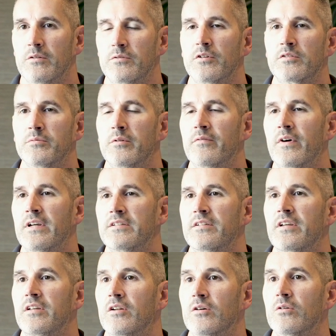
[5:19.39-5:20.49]
took some advice
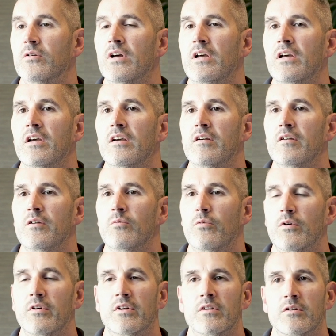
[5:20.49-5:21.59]
saying,
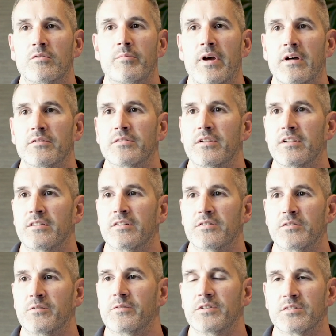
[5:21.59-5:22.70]
we're in a load balancing, the
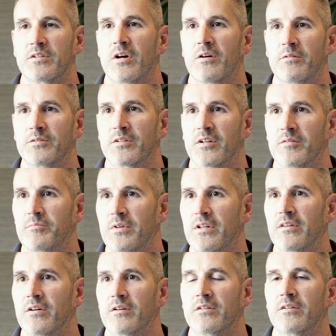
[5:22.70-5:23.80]
service is not always going to be
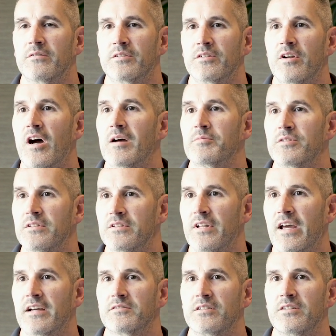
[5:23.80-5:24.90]
there. There's an option to
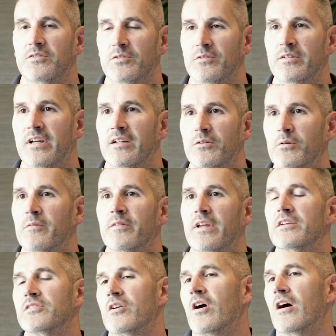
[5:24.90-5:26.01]
actually turn that
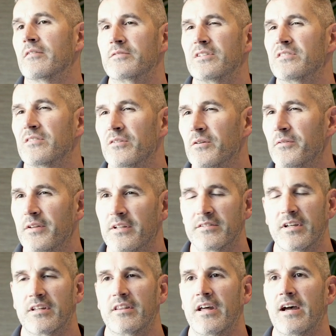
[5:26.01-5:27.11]
notification off. Just little things
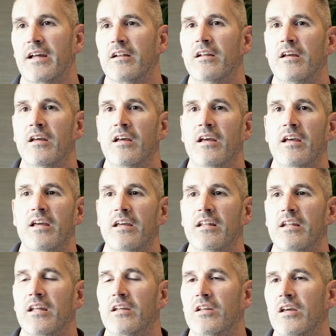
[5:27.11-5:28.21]
like that.
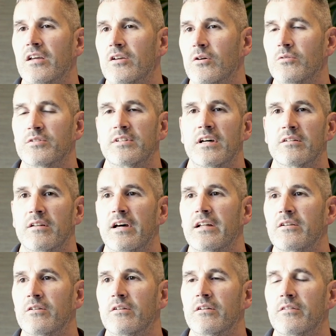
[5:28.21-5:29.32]
And it goes down the
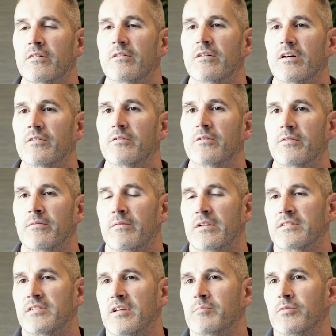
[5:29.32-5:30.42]
line. There are other
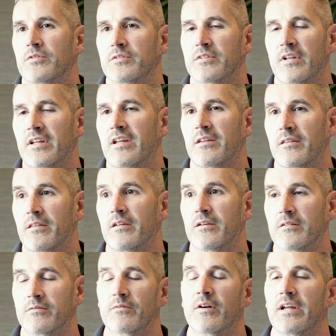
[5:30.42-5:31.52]
examples I can't think
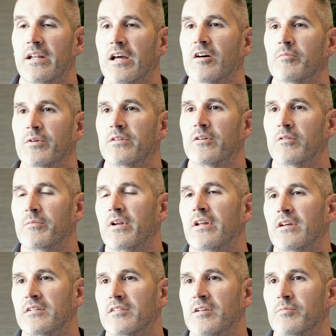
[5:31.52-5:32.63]
of right now, but there are many
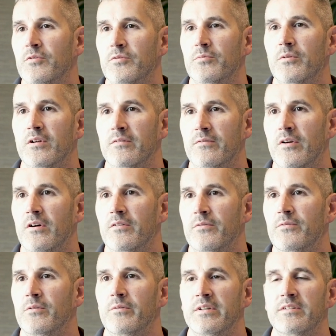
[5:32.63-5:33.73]
examples where I've gone
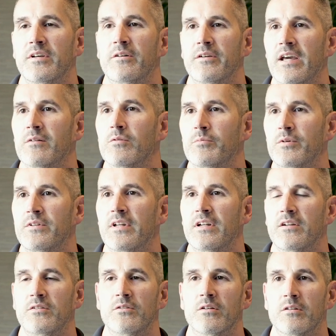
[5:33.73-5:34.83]
through and say, oh yeah, we'll put
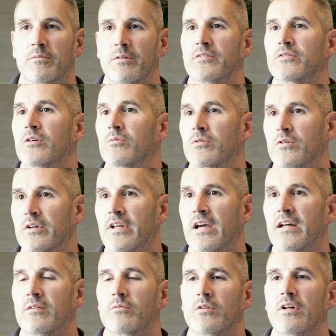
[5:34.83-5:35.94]
that in another base. Oh, we'll look
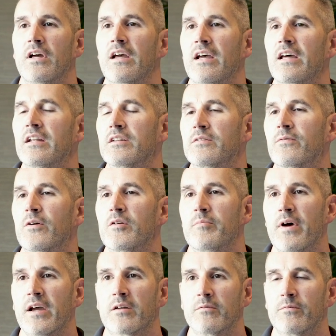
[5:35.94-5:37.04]
at it. And it's very
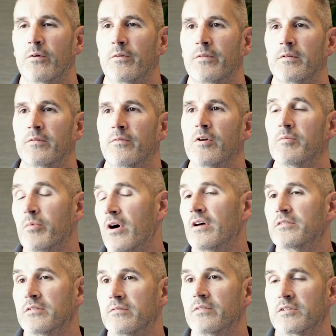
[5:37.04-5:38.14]
back and forth. There's a very
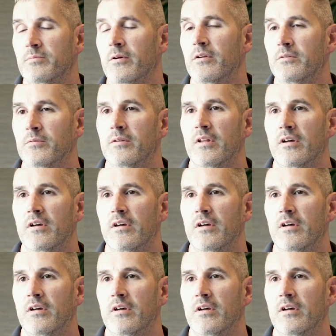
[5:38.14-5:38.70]
positive experience with